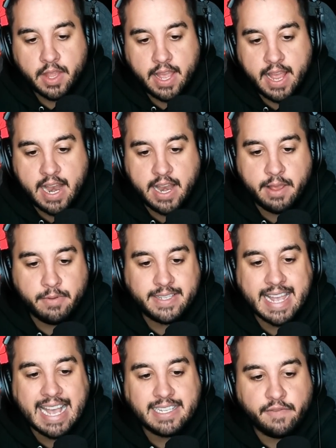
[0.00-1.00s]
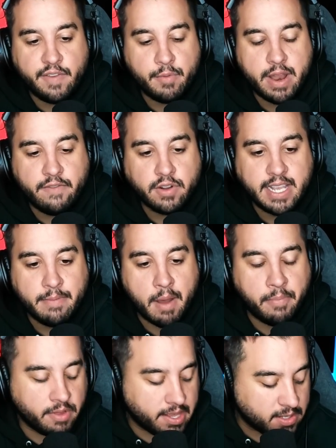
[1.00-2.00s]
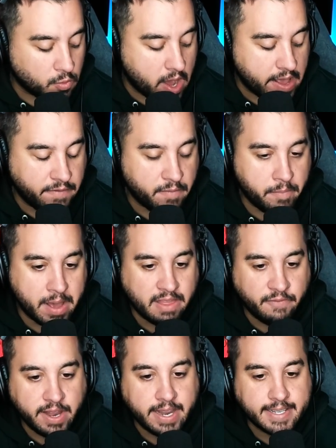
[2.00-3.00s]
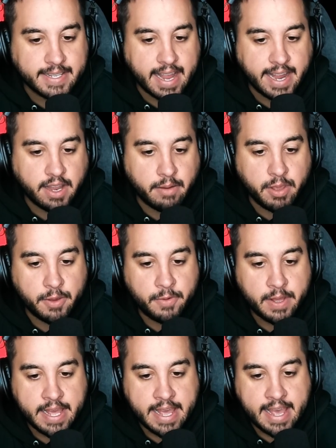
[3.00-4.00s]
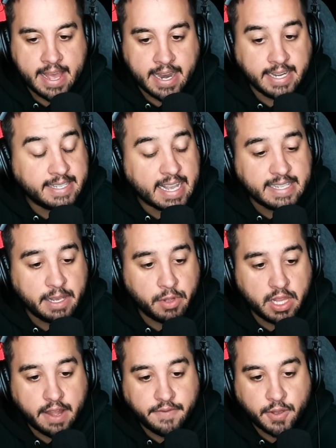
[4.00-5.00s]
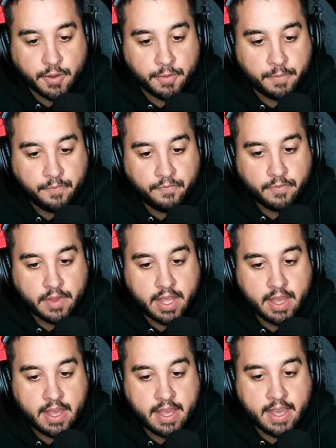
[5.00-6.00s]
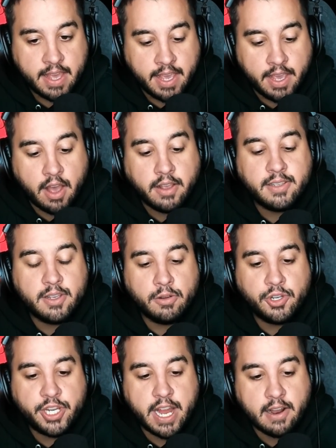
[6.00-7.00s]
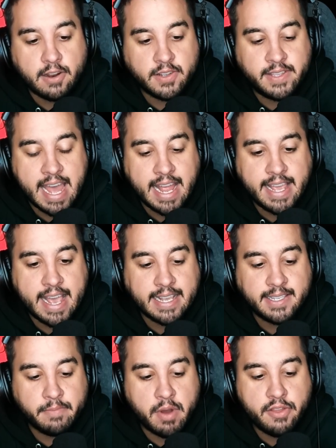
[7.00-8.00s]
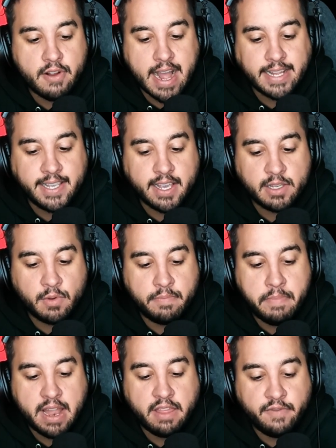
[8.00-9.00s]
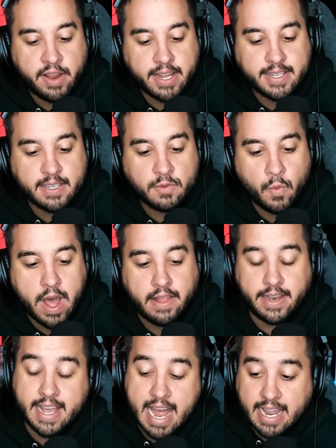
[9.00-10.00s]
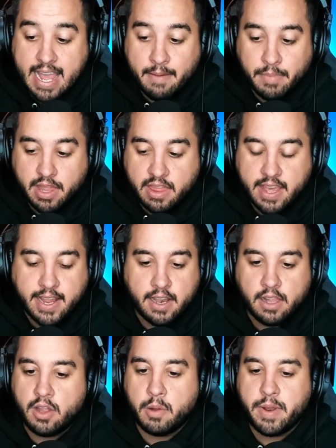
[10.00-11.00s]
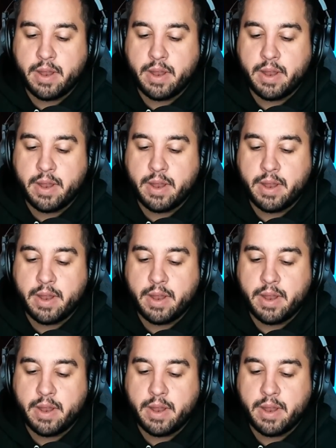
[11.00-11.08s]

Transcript: and he was asked if he would ever team up with his wife, Beth Phoenix, in AEW. And he says he would love to. He also shares that he has some other ideas with Beth Phoenix as well. And it kind of got me thinking a little bit